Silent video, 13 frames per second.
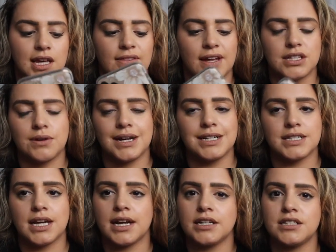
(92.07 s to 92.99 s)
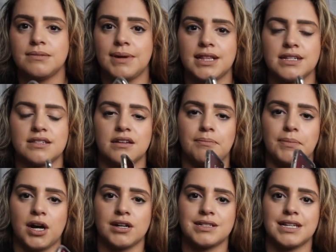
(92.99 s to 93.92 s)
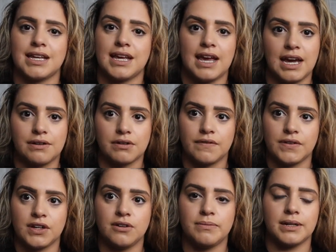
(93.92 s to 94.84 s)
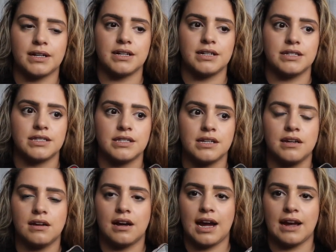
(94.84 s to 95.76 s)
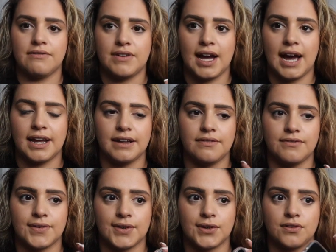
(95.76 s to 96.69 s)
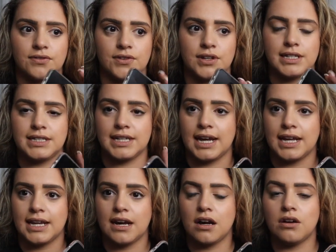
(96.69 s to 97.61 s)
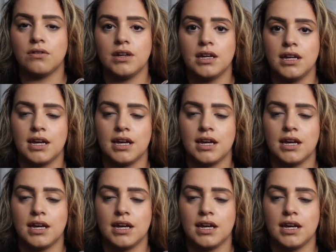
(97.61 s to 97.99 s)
That's why I decided to make this an unboxing and review, because I've had it for over a day now